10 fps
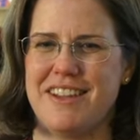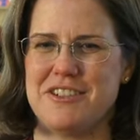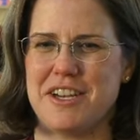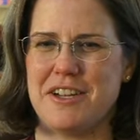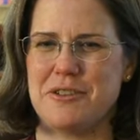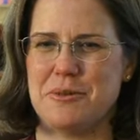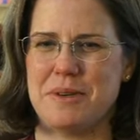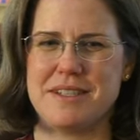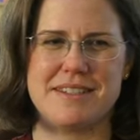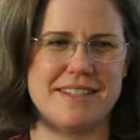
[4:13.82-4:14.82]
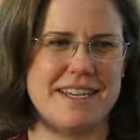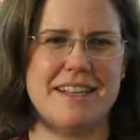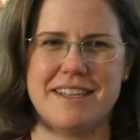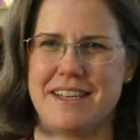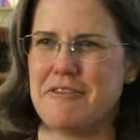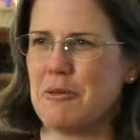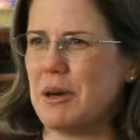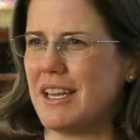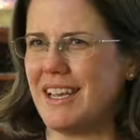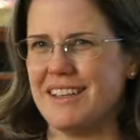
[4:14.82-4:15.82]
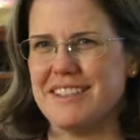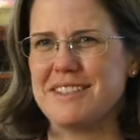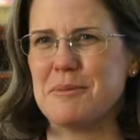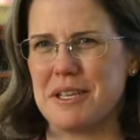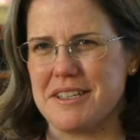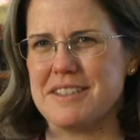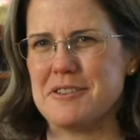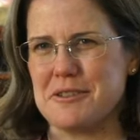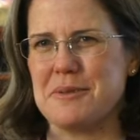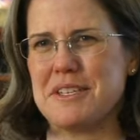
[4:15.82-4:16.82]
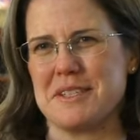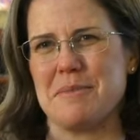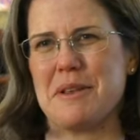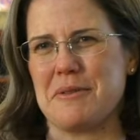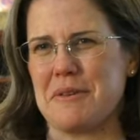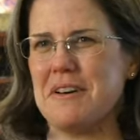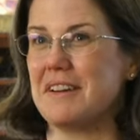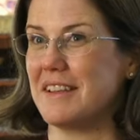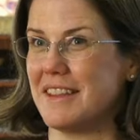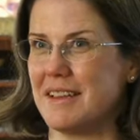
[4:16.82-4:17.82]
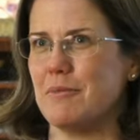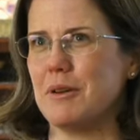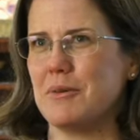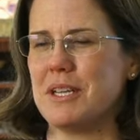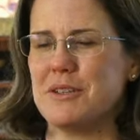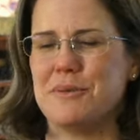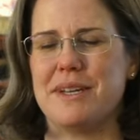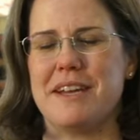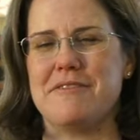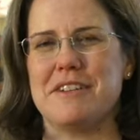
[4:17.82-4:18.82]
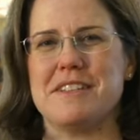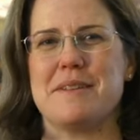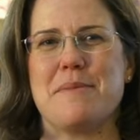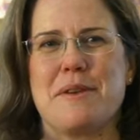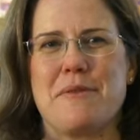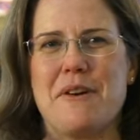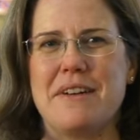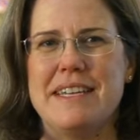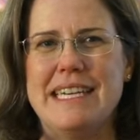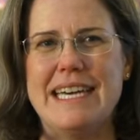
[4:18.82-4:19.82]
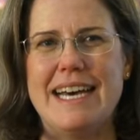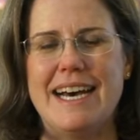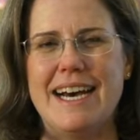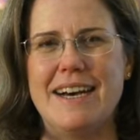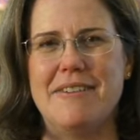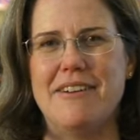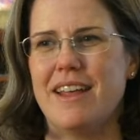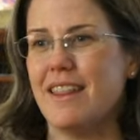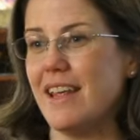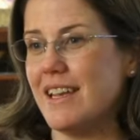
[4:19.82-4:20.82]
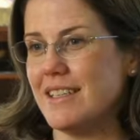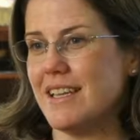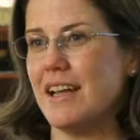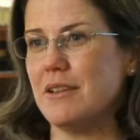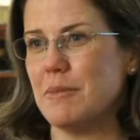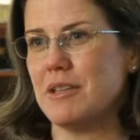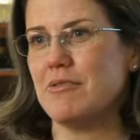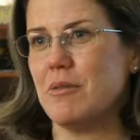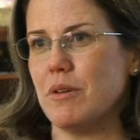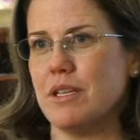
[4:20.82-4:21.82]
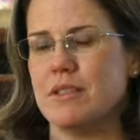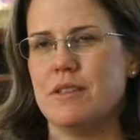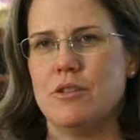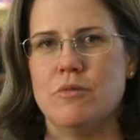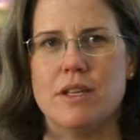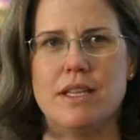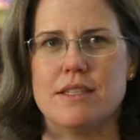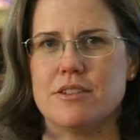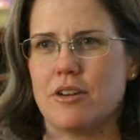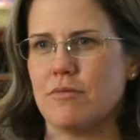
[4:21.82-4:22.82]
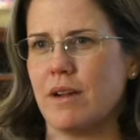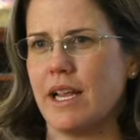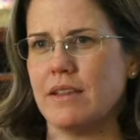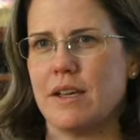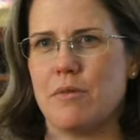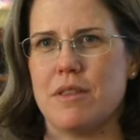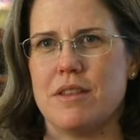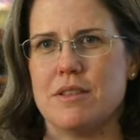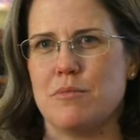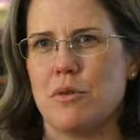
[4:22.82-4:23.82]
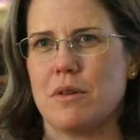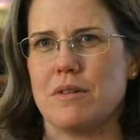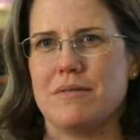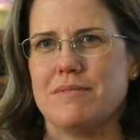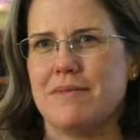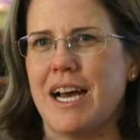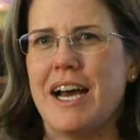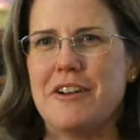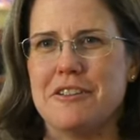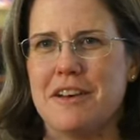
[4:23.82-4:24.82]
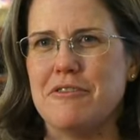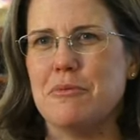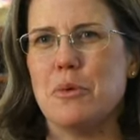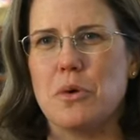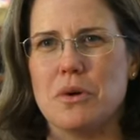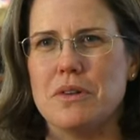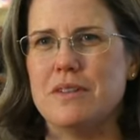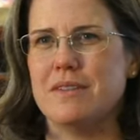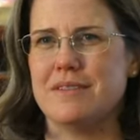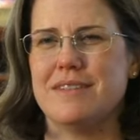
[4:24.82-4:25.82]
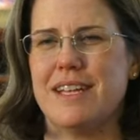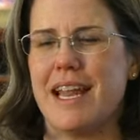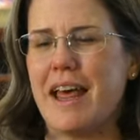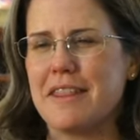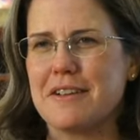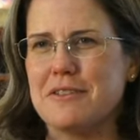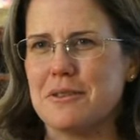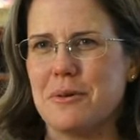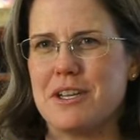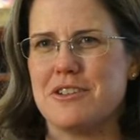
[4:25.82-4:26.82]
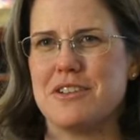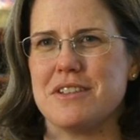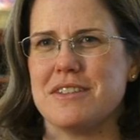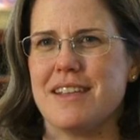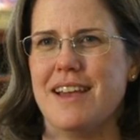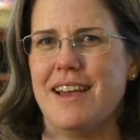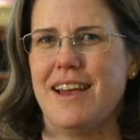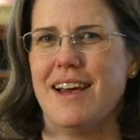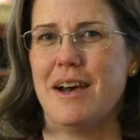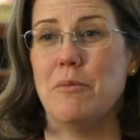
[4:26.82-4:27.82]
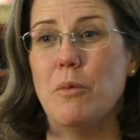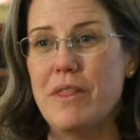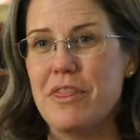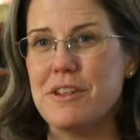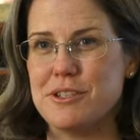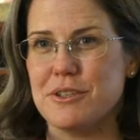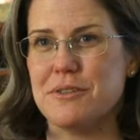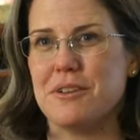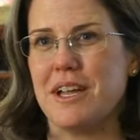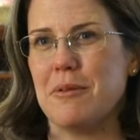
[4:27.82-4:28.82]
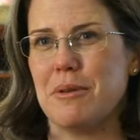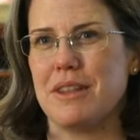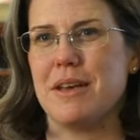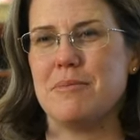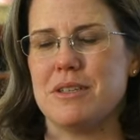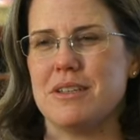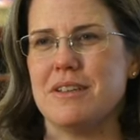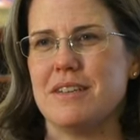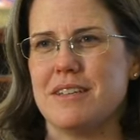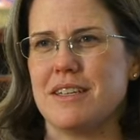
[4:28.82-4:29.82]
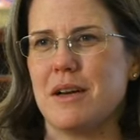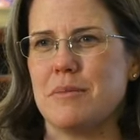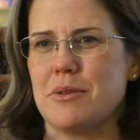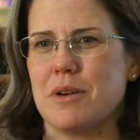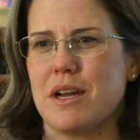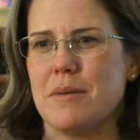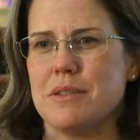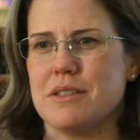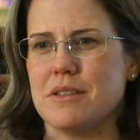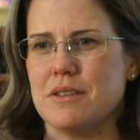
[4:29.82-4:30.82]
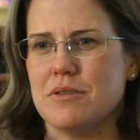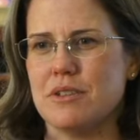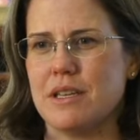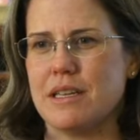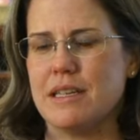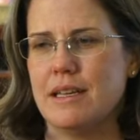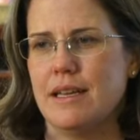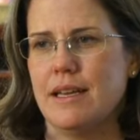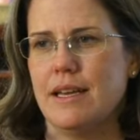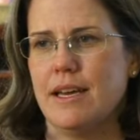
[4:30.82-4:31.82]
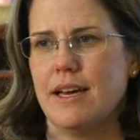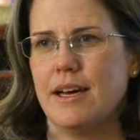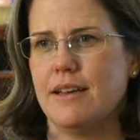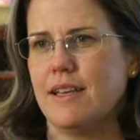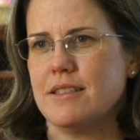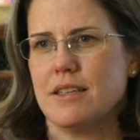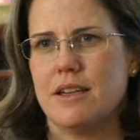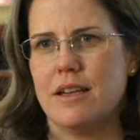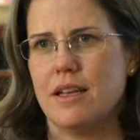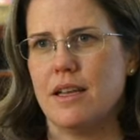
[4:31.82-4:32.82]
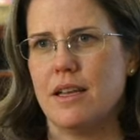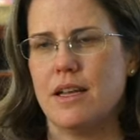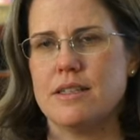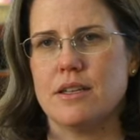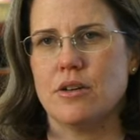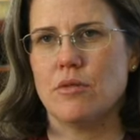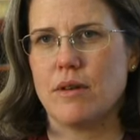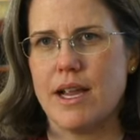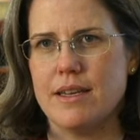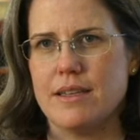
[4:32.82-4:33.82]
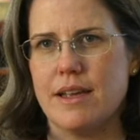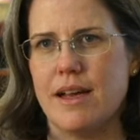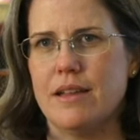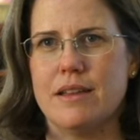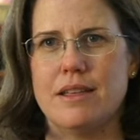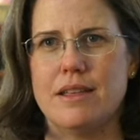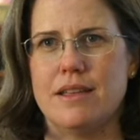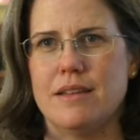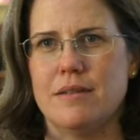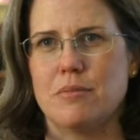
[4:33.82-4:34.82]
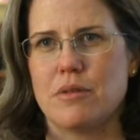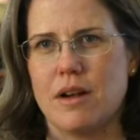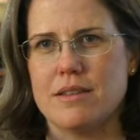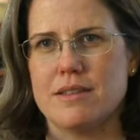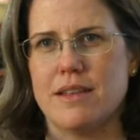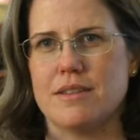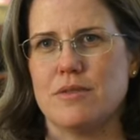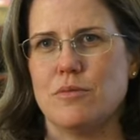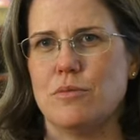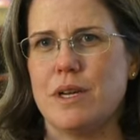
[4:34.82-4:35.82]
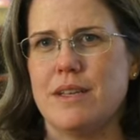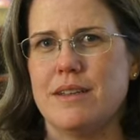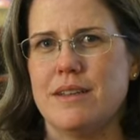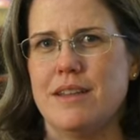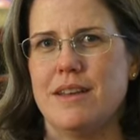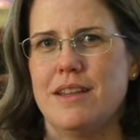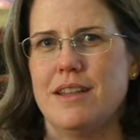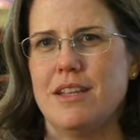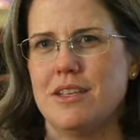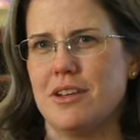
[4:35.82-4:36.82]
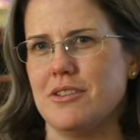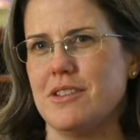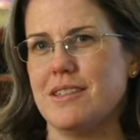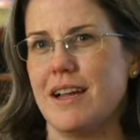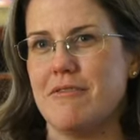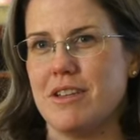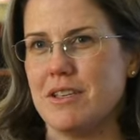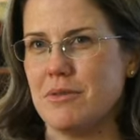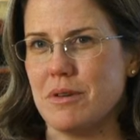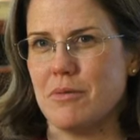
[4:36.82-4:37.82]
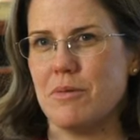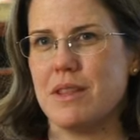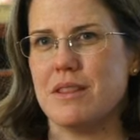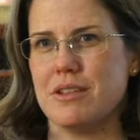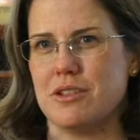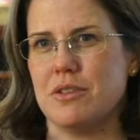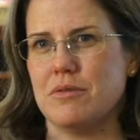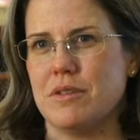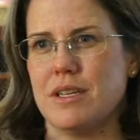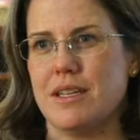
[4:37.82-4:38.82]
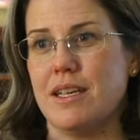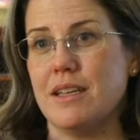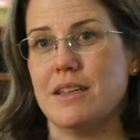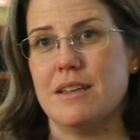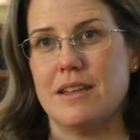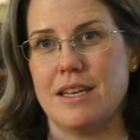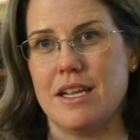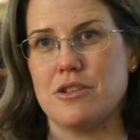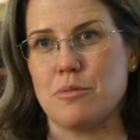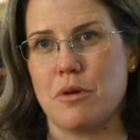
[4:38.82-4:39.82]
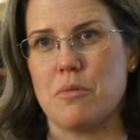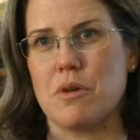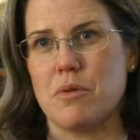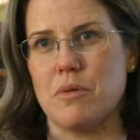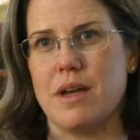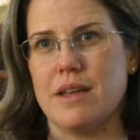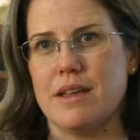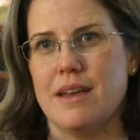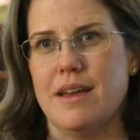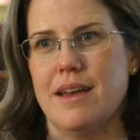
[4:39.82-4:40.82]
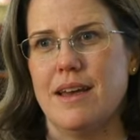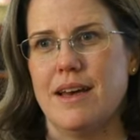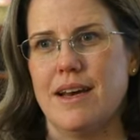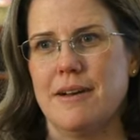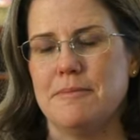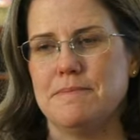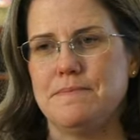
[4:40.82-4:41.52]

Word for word: the child who wants to tell on everybody else because they're doing something wrong, and then what do I do when I've done something wrong? Uh, and then into elementary, when you really start wrangling with these more higher level moral and ethical questions um, with the children, helping them to, to come to a common solution. Uh, it's, a, it's a great, healthy process when the adults dive into it with the children in an age appropriate way. Um,